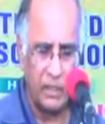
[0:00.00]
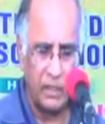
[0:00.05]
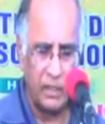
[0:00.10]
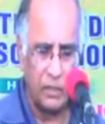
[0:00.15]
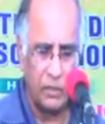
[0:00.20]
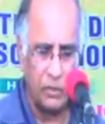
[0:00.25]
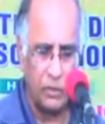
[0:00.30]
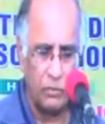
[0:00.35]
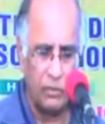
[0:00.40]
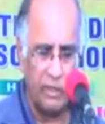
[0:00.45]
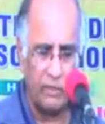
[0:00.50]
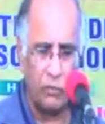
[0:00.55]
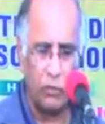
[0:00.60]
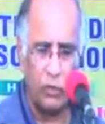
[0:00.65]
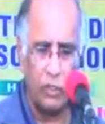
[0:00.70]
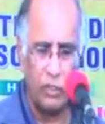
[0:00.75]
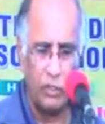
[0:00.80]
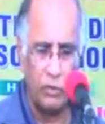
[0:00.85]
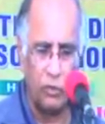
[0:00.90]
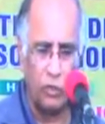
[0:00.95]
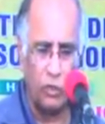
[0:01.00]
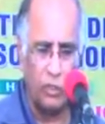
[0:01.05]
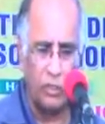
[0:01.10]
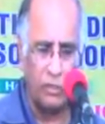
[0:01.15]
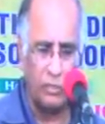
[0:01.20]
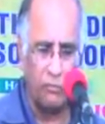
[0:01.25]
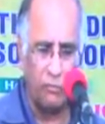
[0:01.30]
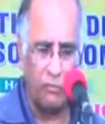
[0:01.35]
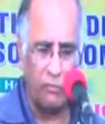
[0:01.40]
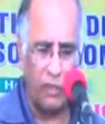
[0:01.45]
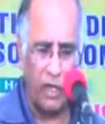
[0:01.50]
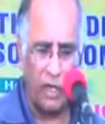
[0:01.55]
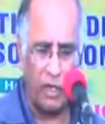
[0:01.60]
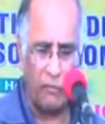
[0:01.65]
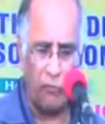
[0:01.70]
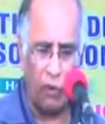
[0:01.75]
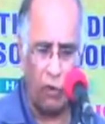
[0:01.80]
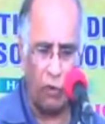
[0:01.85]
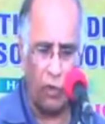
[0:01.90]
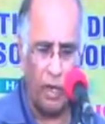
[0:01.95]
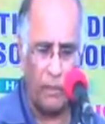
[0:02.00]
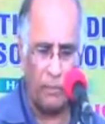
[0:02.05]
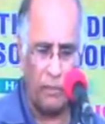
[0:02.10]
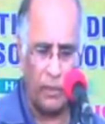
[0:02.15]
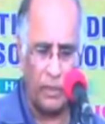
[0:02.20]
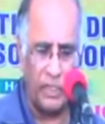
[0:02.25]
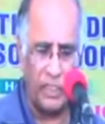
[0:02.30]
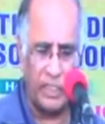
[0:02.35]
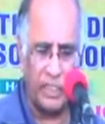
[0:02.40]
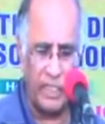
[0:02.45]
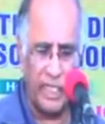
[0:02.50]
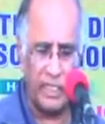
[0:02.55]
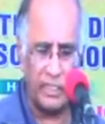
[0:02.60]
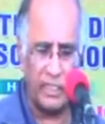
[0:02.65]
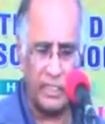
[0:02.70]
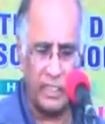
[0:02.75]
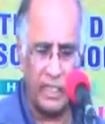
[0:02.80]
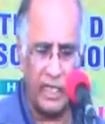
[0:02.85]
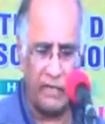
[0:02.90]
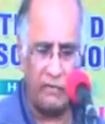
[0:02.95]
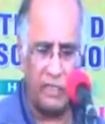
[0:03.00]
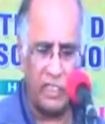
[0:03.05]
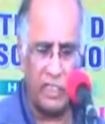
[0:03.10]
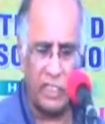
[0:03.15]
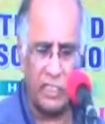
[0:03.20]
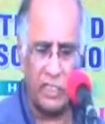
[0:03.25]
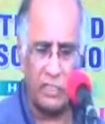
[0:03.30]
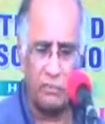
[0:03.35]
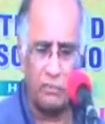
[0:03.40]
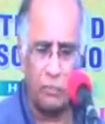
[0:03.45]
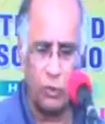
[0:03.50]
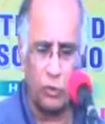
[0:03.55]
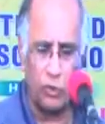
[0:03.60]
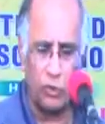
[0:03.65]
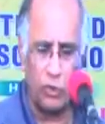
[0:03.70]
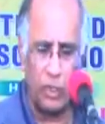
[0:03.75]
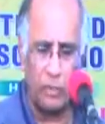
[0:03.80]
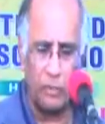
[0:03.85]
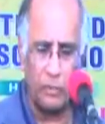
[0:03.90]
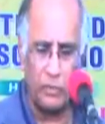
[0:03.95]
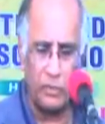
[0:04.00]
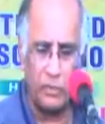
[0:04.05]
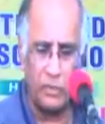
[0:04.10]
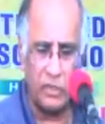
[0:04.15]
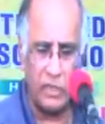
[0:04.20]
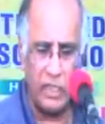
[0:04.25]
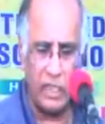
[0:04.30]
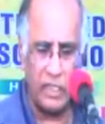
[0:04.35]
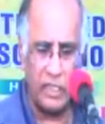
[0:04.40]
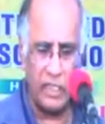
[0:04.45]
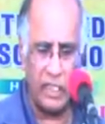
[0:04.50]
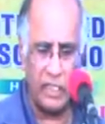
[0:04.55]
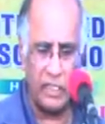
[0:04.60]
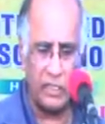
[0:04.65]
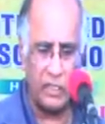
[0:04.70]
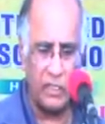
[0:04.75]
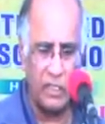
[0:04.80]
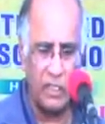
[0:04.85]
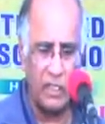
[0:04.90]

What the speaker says: So we have good follow-up on these cases. 11 years post-op, this is another case.